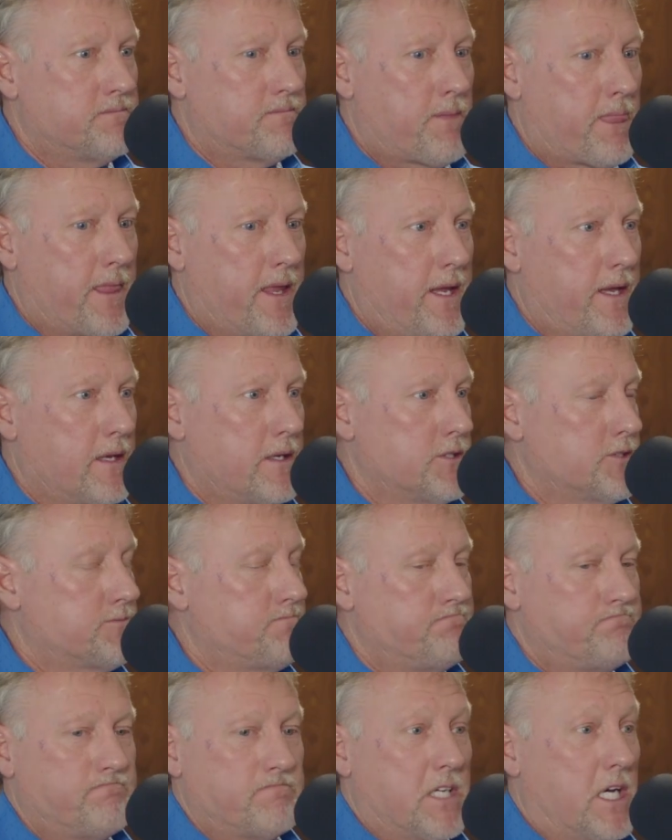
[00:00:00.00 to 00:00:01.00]
And he
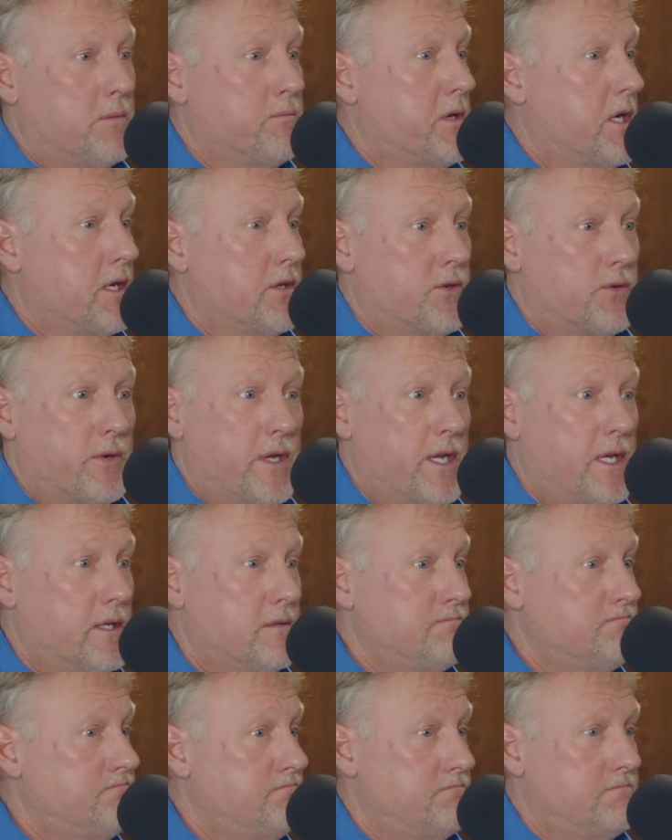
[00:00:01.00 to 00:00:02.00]
goes, I'm not
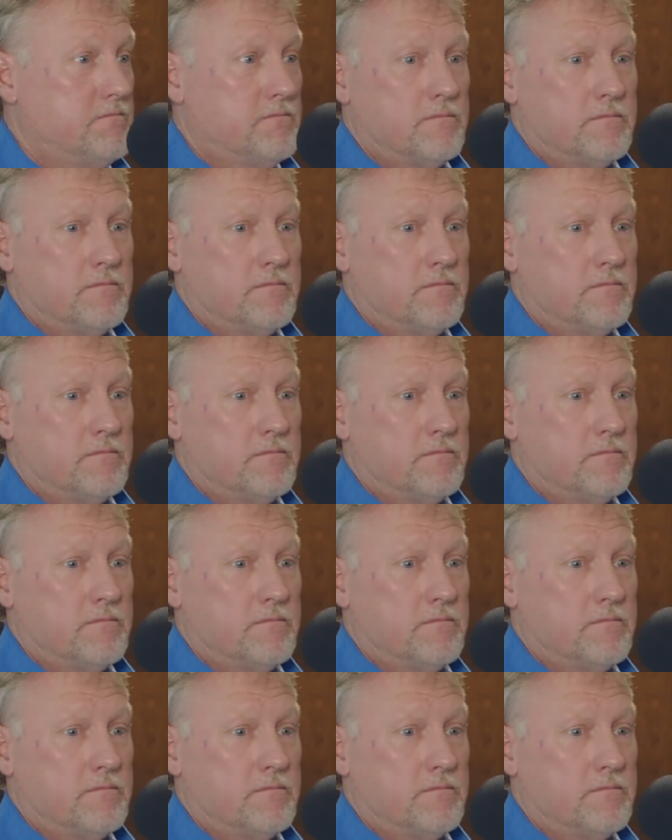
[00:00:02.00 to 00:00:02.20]
drinking,